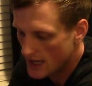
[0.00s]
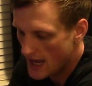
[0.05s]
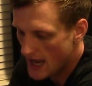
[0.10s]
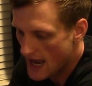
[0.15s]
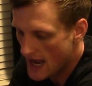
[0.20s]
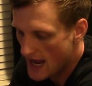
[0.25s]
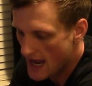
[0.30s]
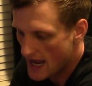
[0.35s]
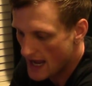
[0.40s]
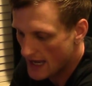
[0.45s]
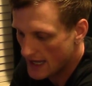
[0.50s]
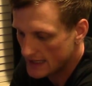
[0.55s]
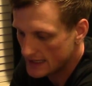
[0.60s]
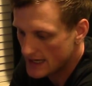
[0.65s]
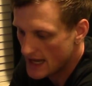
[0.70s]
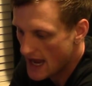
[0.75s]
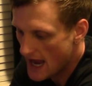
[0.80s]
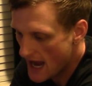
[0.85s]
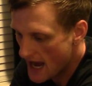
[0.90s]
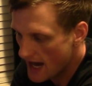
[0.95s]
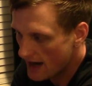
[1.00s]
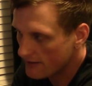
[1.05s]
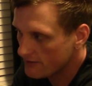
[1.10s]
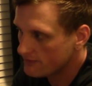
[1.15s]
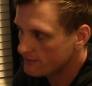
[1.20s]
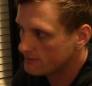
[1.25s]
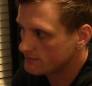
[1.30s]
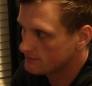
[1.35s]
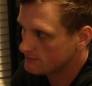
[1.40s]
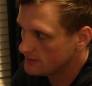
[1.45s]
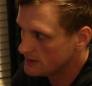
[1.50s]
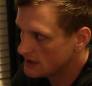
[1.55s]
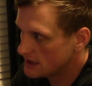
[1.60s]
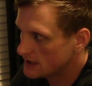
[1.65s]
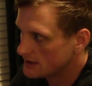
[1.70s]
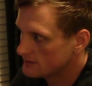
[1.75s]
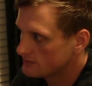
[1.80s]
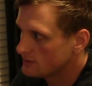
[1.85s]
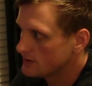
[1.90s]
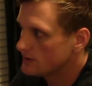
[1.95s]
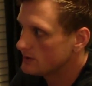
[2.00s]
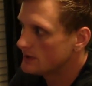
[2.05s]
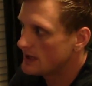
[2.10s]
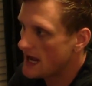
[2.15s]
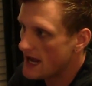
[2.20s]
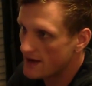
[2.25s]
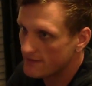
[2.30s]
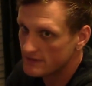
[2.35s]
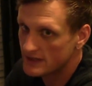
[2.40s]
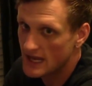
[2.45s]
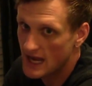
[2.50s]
at half, because we would have